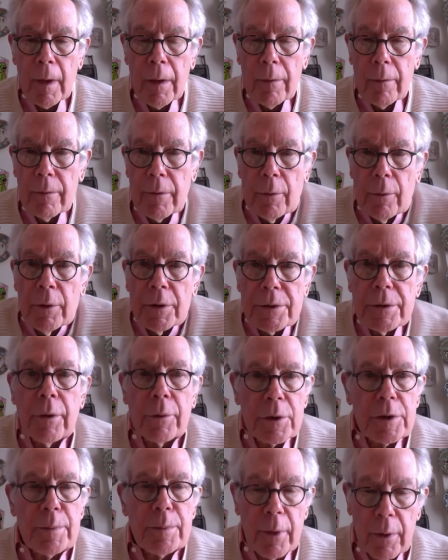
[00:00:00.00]
there is no
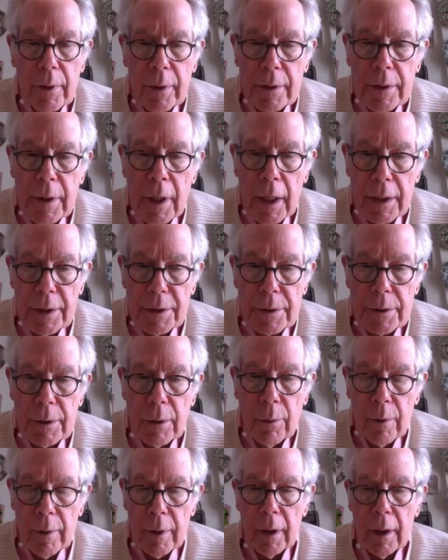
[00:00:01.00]
disputing taste.
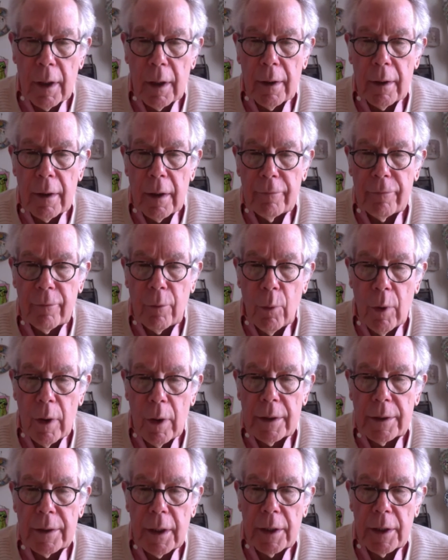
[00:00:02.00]
So if a
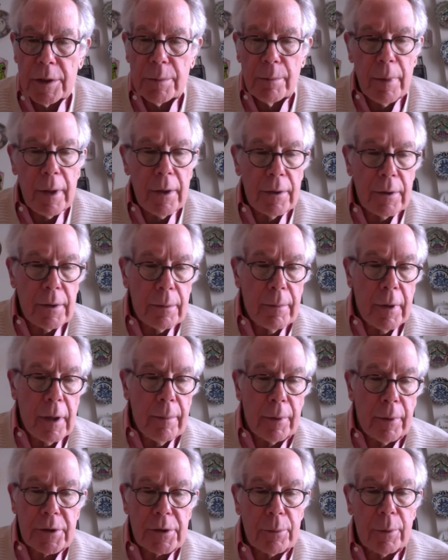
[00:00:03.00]
wine tastes bitter to me
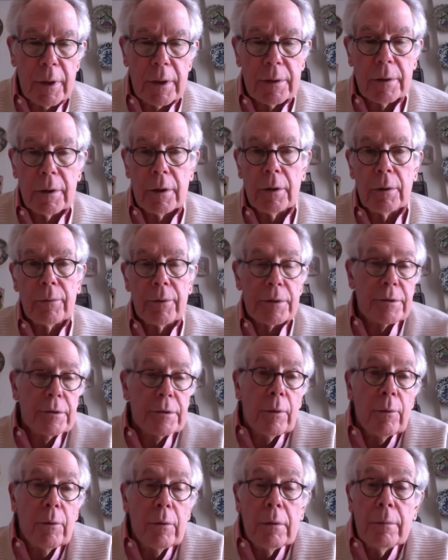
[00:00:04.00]
but sweet to you, there's no
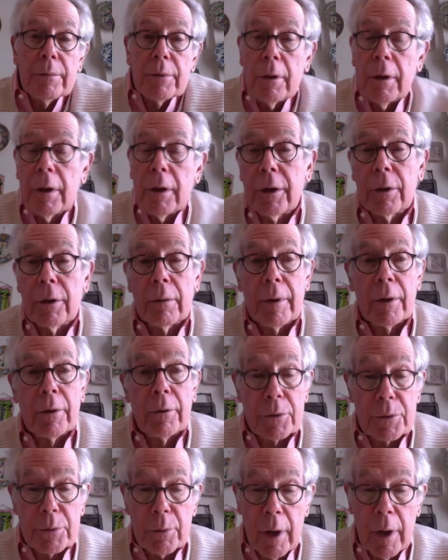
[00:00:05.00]
room to argue about
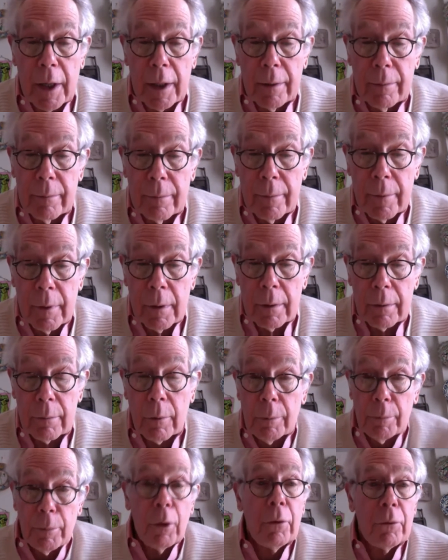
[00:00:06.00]
who's right. We're
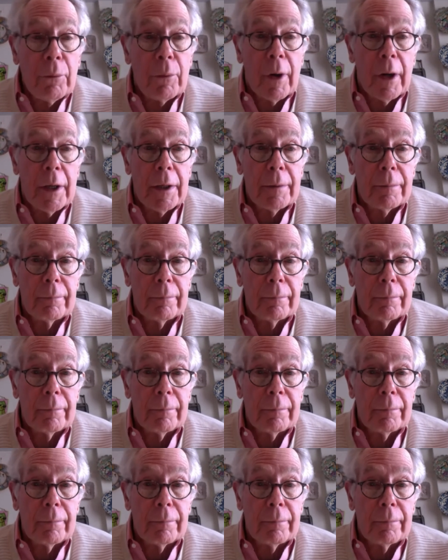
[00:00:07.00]
both right.